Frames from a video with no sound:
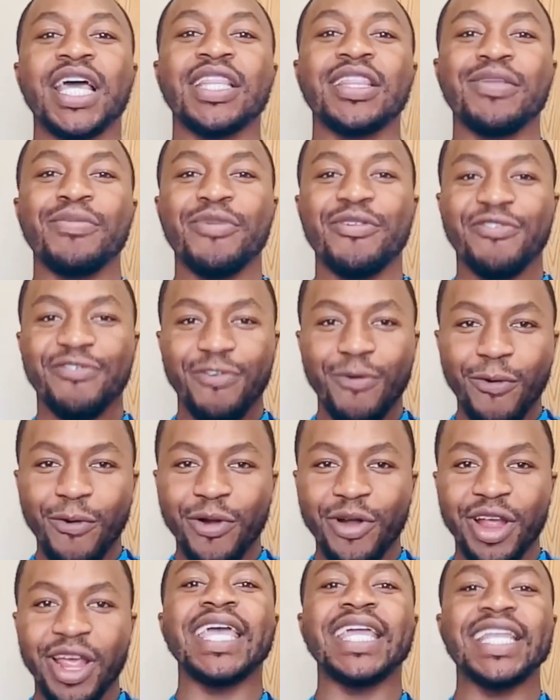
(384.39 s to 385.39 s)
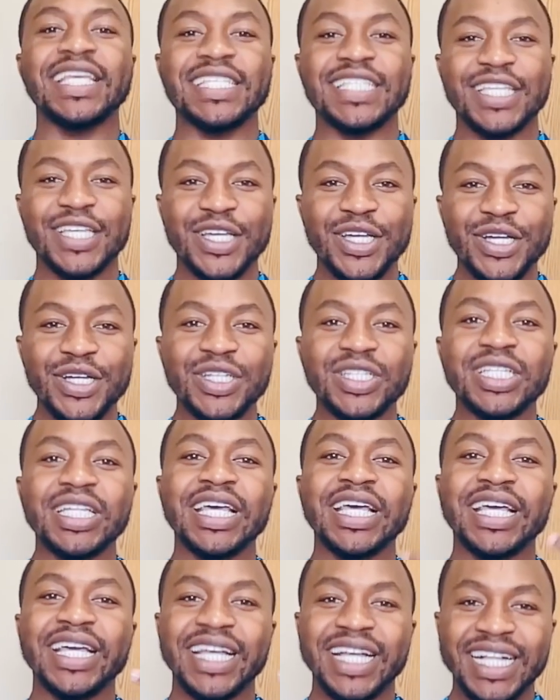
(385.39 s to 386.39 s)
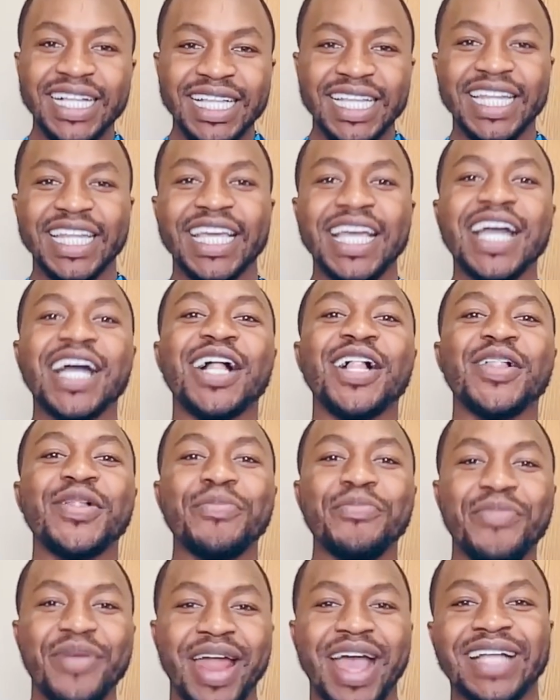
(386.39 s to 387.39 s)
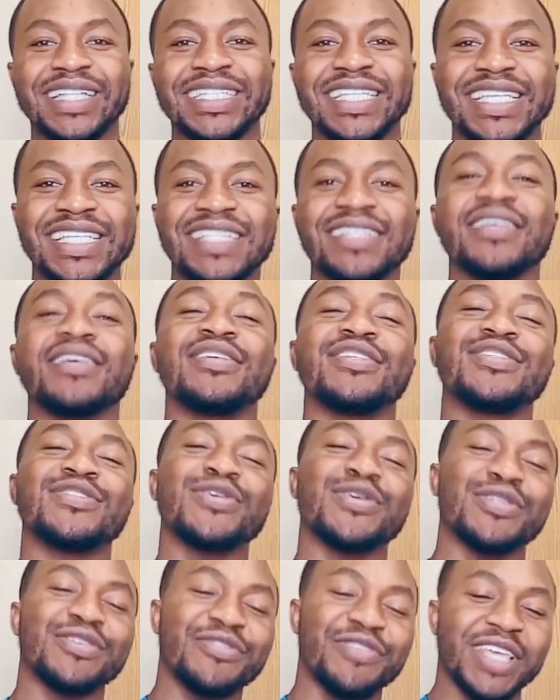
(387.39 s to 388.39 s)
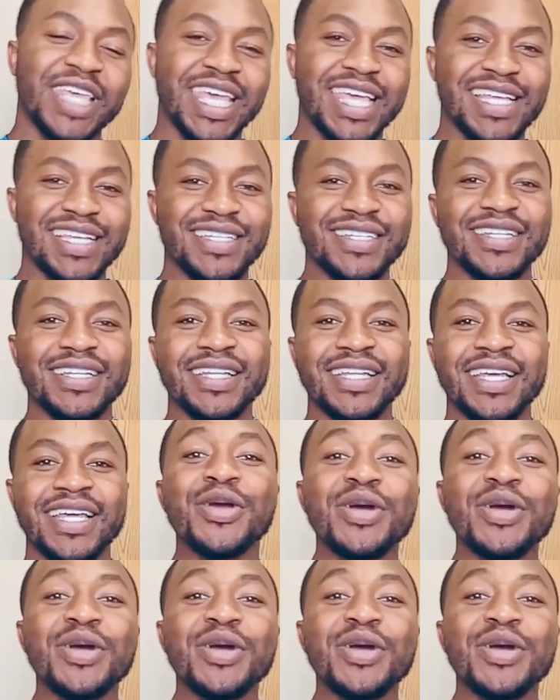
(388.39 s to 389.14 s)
Number four, it is good clinical practice certification.